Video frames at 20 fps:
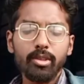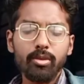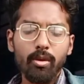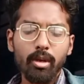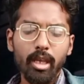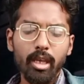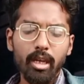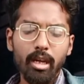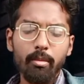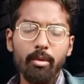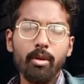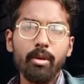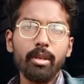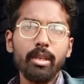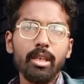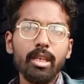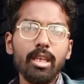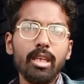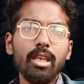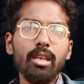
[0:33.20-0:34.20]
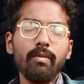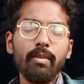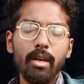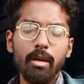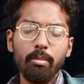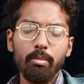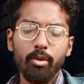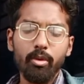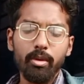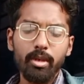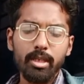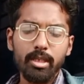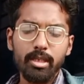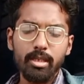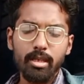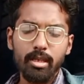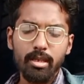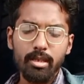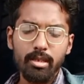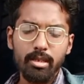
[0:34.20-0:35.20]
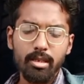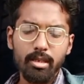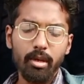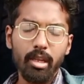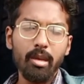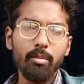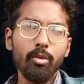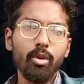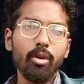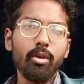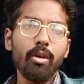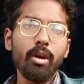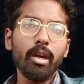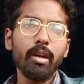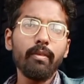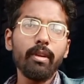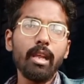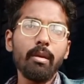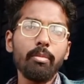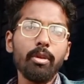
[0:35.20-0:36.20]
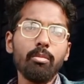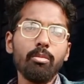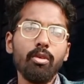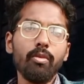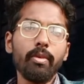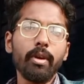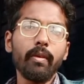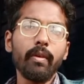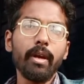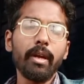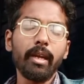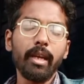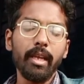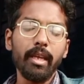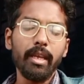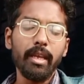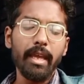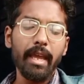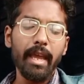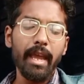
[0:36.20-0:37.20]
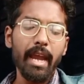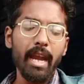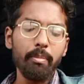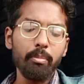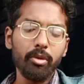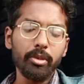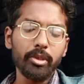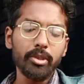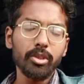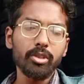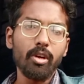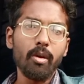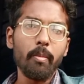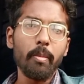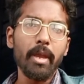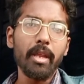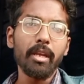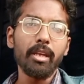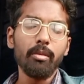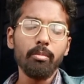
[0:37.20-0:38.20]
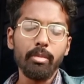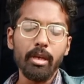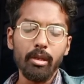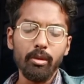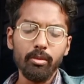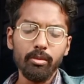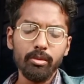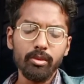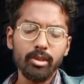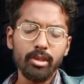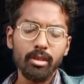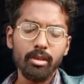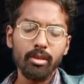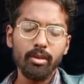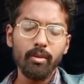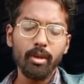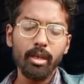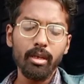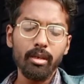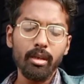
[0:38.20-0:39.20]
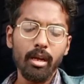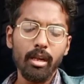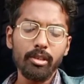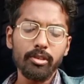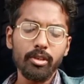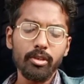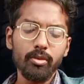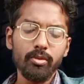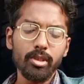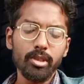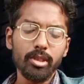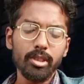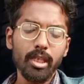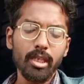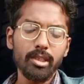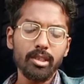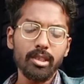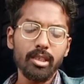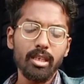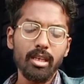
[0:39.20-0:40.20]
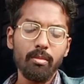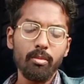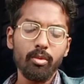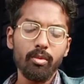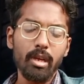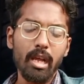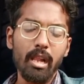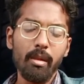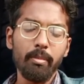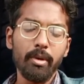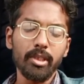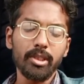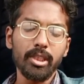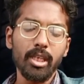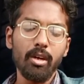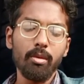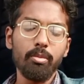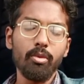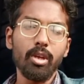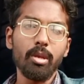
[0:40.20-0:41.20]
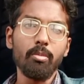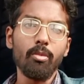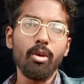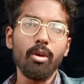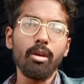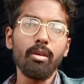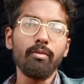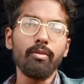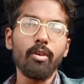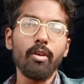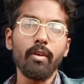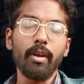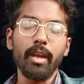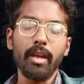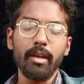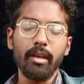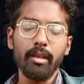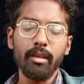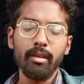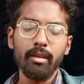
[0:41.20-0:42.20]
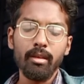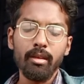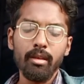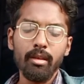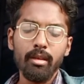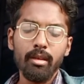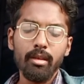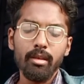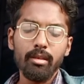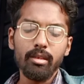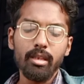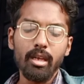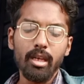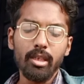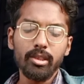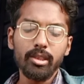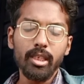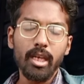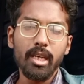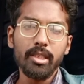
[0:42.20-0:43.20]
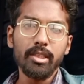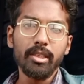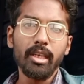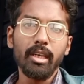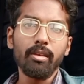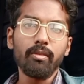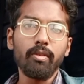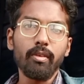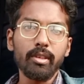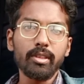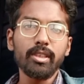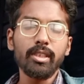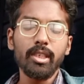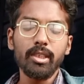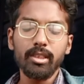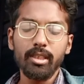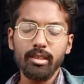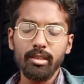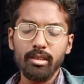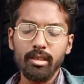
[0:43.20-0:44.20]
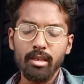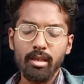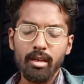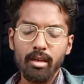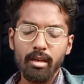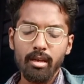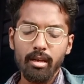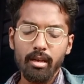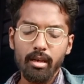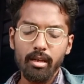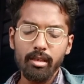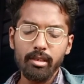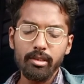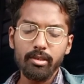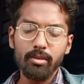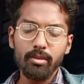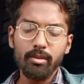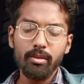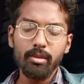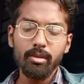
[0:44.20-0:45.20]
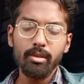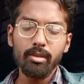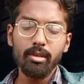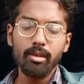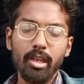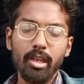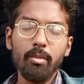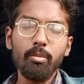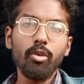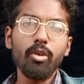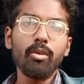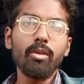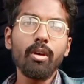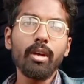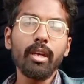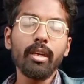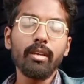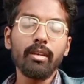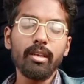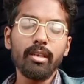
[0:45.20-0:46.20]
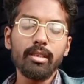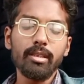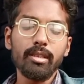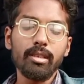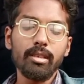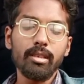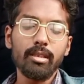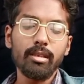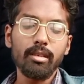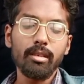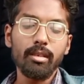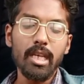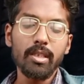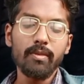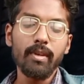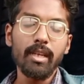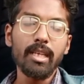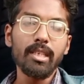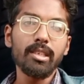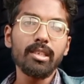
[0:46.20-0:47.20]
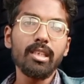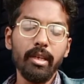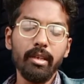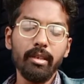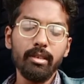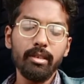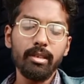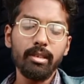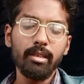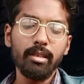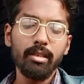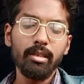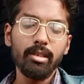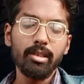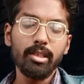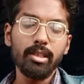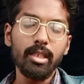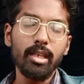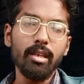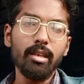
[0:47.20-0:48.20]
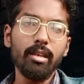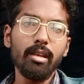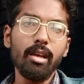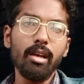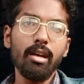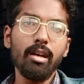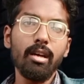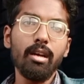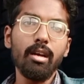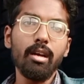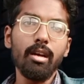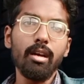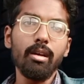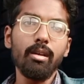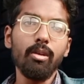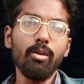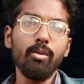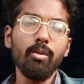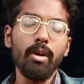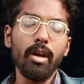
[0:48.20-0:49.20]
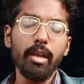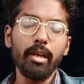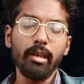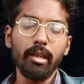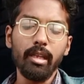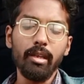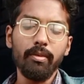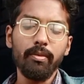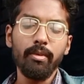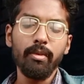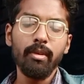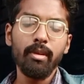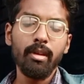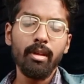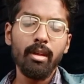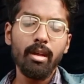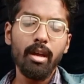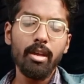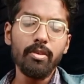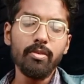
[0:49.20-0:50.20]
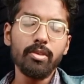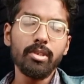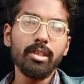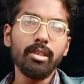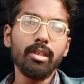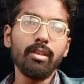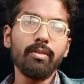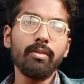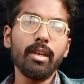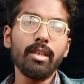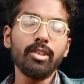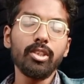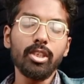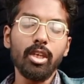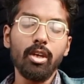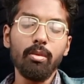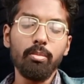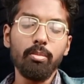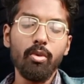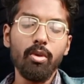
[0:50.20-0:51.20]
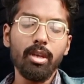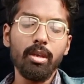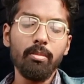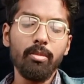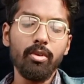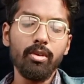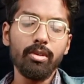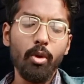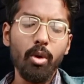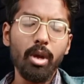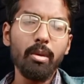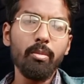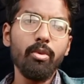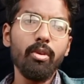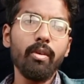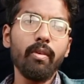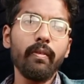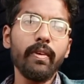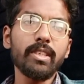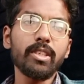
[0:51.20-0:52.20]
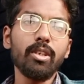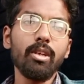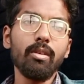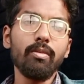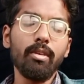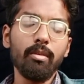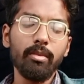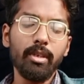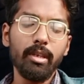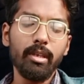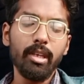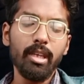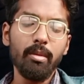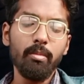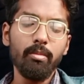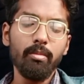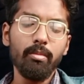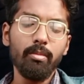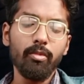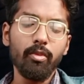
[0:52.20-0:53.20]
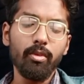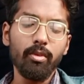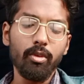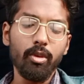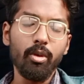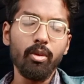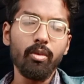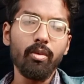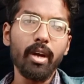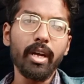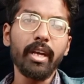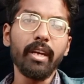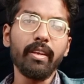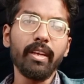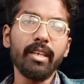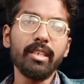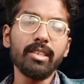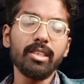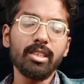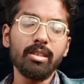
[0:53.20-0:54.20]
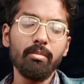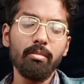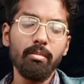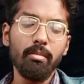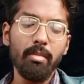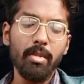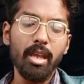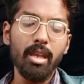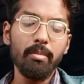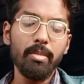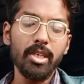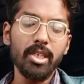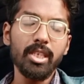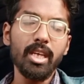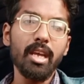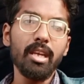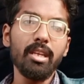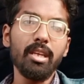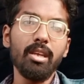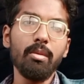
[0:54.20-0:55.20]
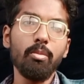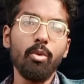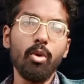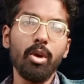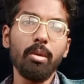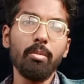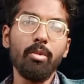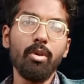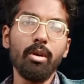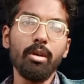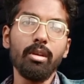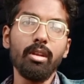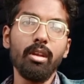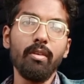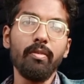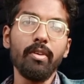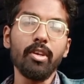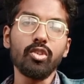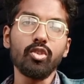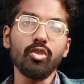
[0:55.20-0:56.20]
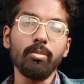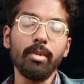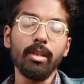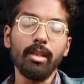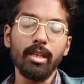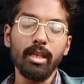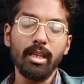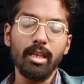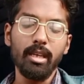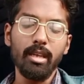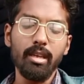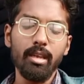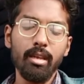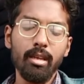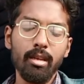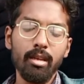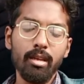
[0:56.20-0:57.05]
Just talking about the event bonuses, Team Go Rocket will appear more frequently at Pokestop and in balloons. You can also use a charge TM to help a Shadow Pokemon forget the charge frustration. Also, Team Go Rocket grunts as well as Teeters, Ciela, Lou, and Cliff are using different Shadow Pokemon. Pokemon rescued from the Team Go Rocket grunts may be shiny Pokemon if you're super lucky.